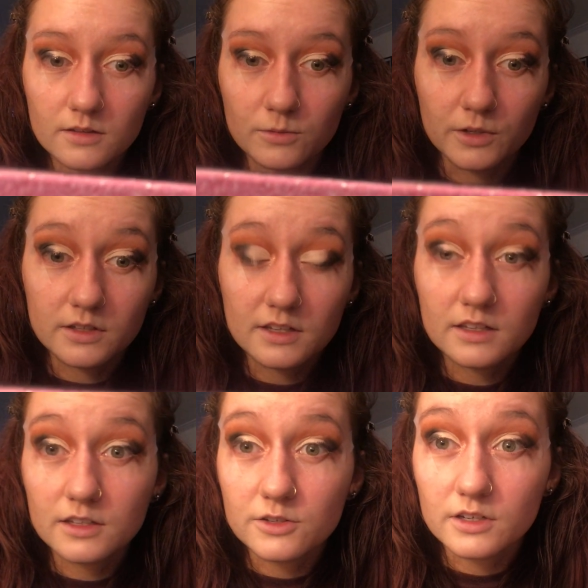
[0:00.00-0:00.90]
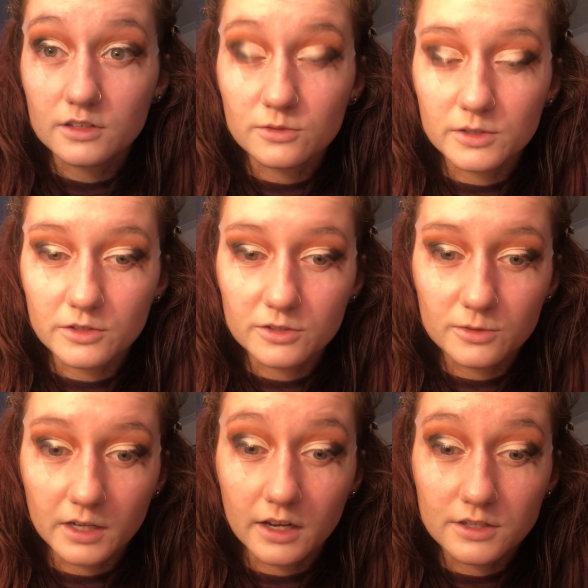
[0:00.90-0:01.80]
One thing that you can do when you're
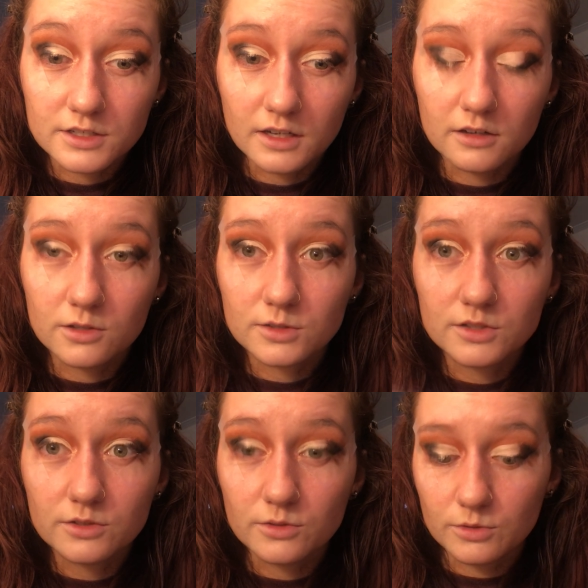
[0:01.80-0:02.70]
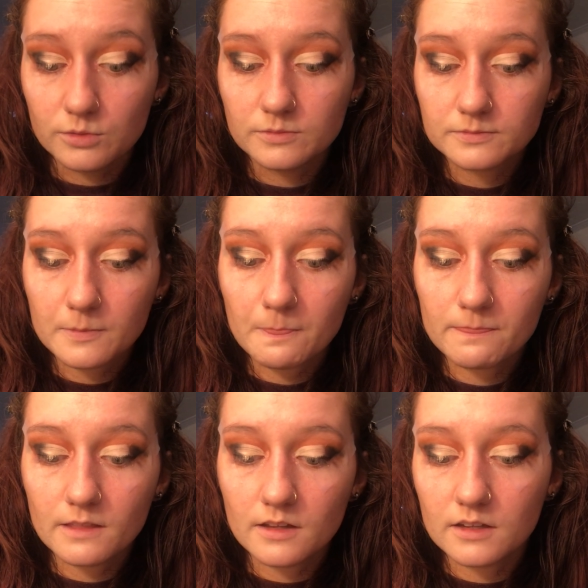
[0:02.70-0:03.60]
doing eyeshadow to
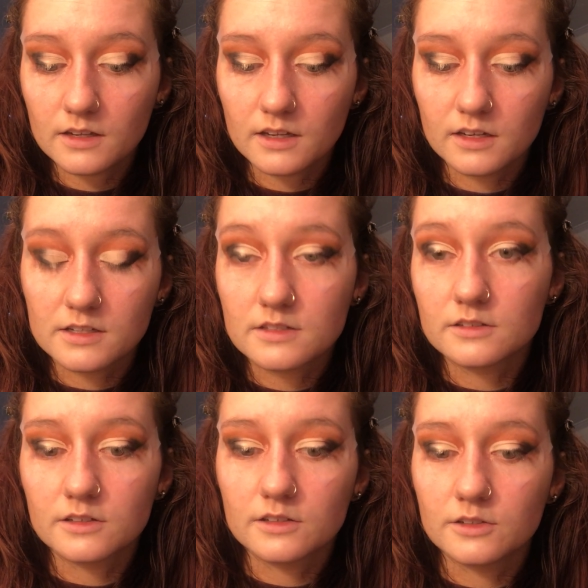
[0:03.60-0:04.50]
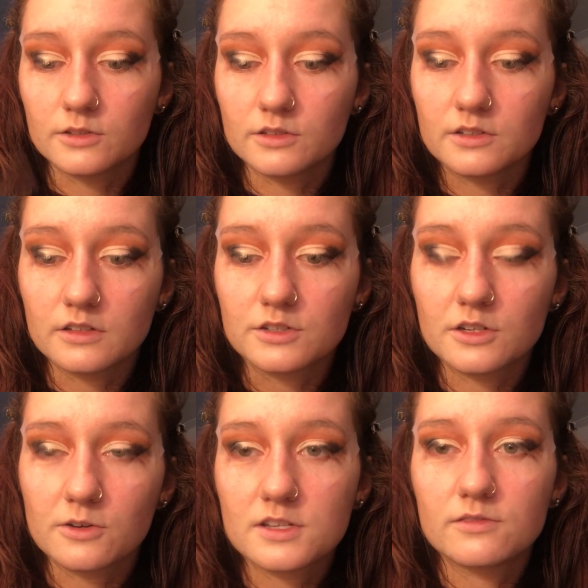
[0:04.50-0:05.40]
get it, you should
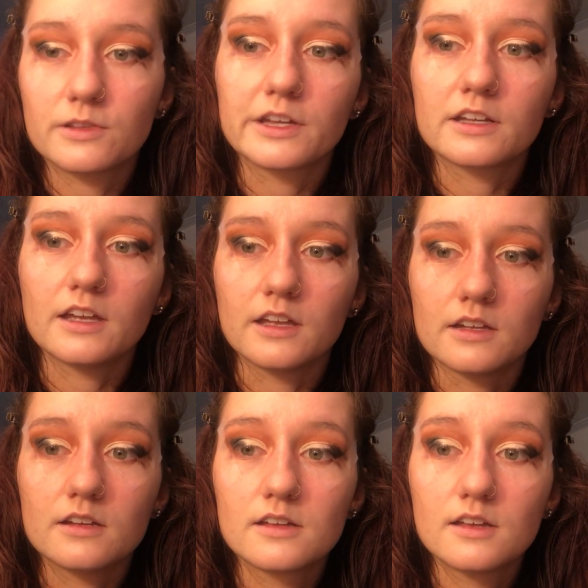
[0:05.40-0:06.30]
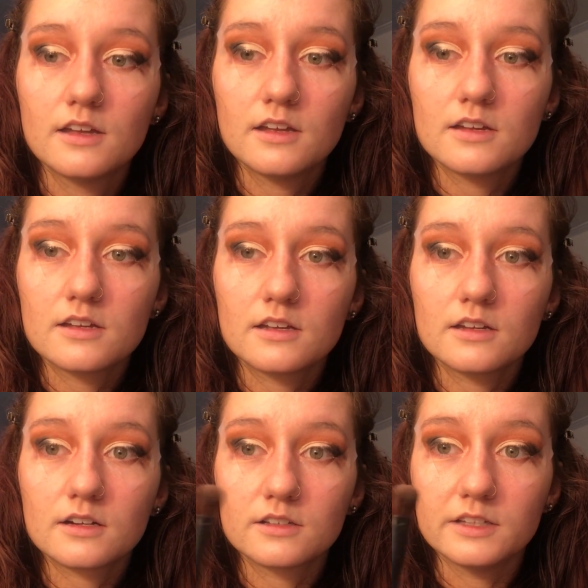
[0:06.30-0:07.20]
always have like a
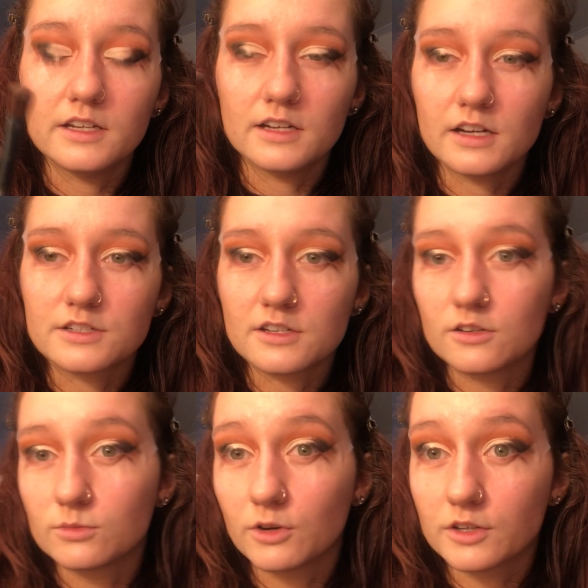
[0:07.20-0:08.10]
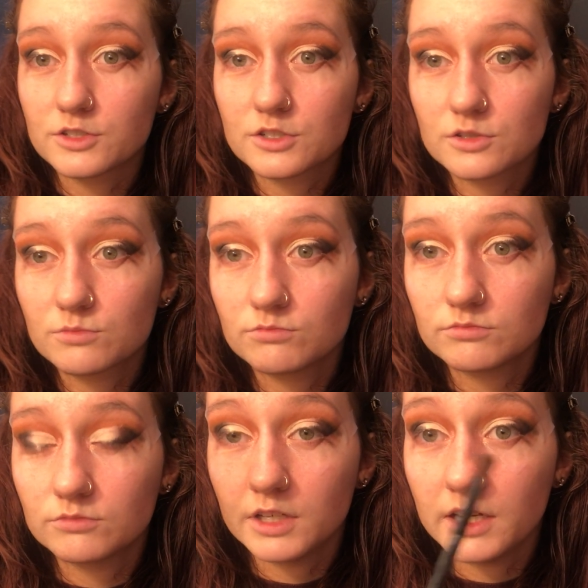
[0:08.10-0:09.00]
clean eyeshadow brush
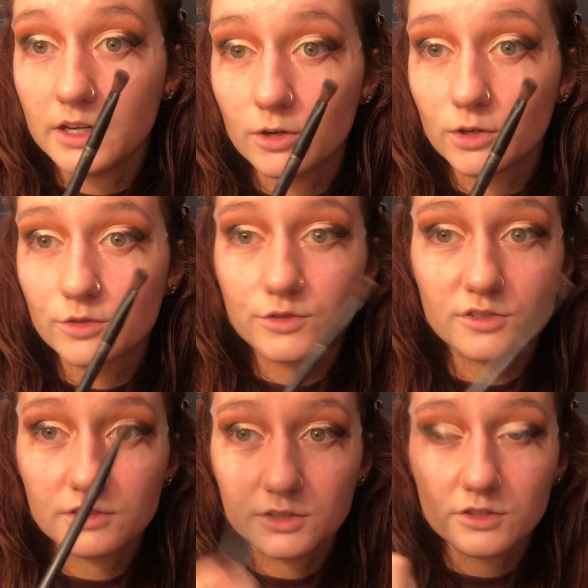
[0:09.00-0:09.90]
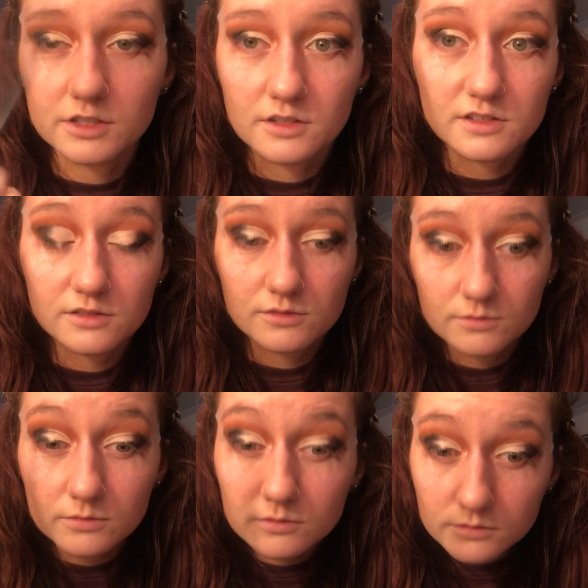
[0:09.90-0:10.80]
near so that you can just
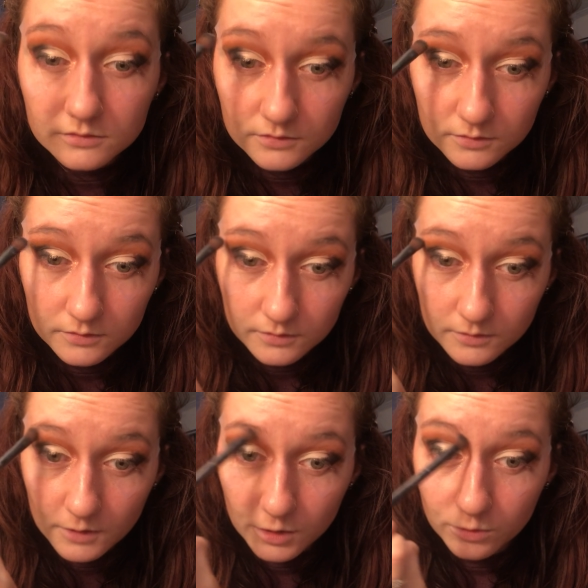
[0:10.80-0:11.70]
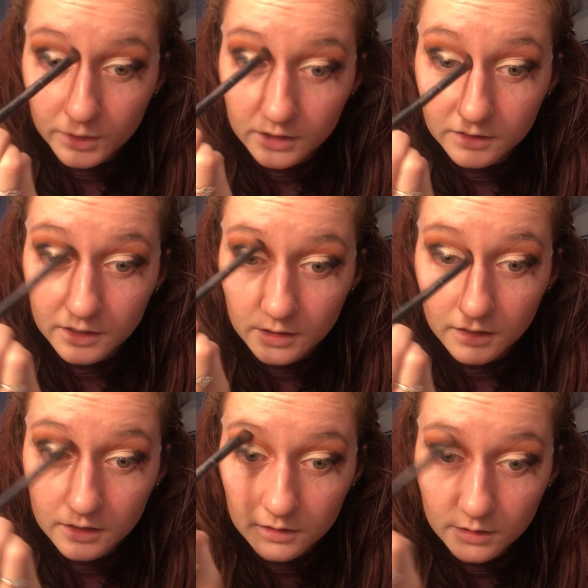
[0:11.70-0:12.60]

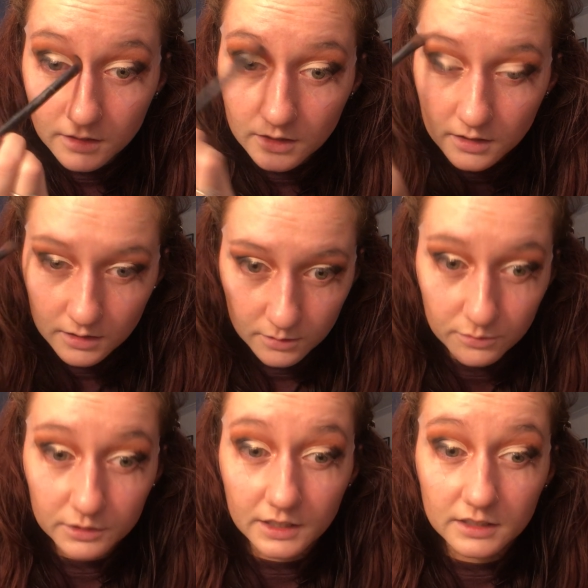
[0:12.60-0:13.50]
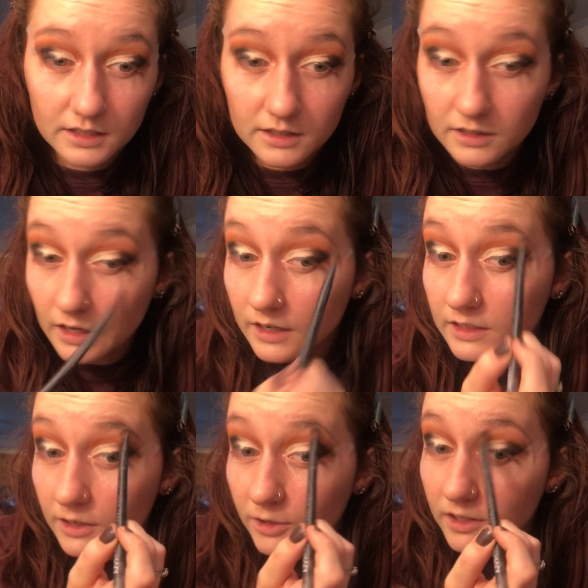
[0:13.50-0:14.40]
quickly blend
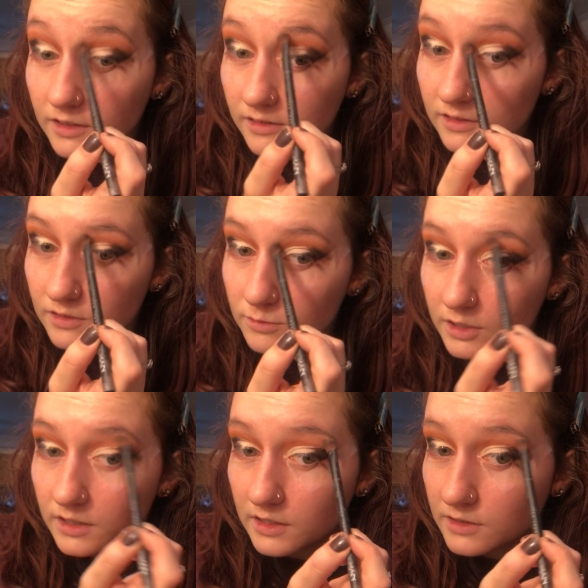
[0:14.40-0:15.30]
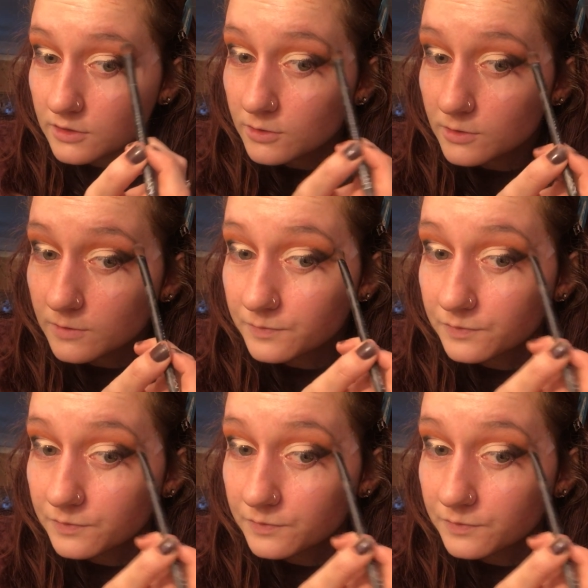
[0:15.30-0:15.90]
any areas that you might need to.